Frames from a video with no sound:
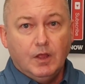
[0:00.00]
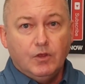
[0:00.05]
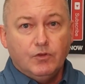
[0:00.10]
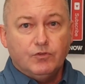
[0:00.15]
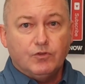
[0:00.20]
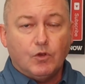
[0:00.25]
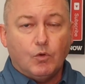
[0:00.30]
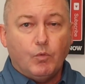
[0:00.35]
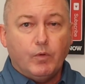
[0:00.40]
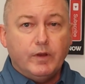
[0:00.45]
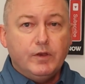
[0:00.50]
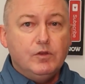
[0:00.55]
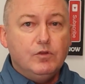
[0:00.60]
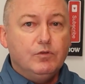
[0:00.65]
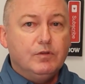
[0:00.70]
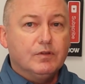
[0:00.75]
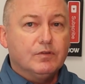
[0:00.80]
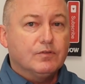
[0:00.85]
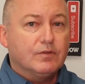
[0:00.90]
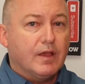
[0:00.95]
So when you
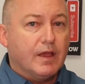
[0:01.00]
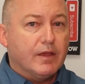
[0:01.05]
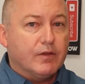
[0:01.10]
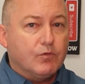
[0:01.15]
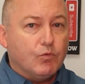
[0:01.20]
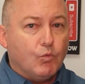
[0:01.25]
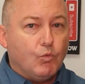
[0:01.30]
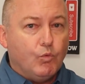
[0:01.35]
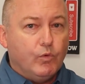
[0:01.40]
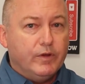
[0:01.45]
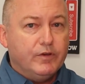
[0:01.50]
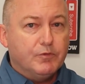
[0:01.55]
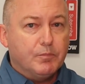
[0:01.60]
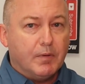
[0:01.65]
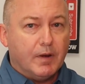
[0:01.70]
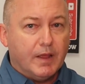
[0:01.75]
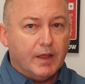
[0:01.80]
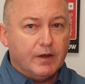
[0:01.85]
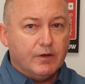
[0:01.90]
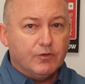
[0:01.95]
decide which
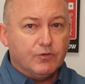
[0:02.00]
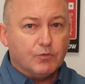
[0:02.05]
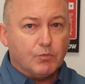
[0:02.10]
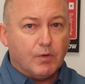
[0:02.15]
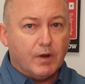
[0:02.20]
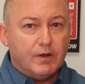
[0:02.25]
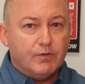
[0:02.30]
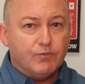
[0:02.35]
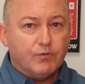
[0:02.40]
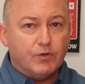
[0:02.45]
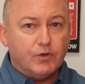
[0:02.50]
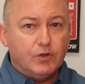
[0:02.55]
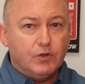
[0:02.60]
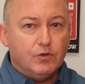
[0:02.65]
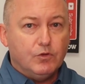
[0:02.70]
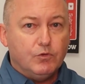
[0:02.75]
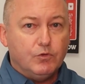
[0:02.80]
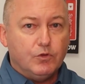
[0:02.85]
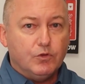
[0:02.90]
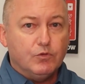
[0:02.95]
plan is right for
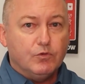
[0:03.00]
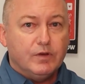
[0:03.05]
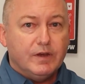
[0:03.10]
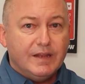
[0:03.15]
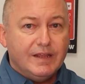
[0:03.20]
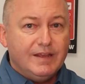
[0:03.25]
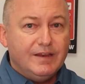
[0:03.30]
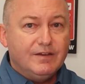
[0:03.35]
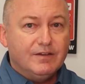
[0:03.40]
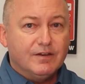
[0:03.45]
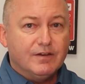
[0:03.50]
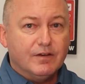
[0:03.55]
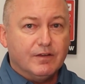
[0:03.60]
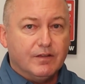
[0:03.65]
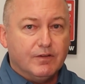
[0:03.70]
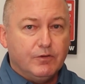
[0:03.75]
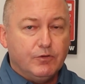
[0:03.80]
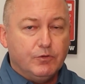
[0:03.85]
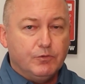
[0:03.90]
you, you need to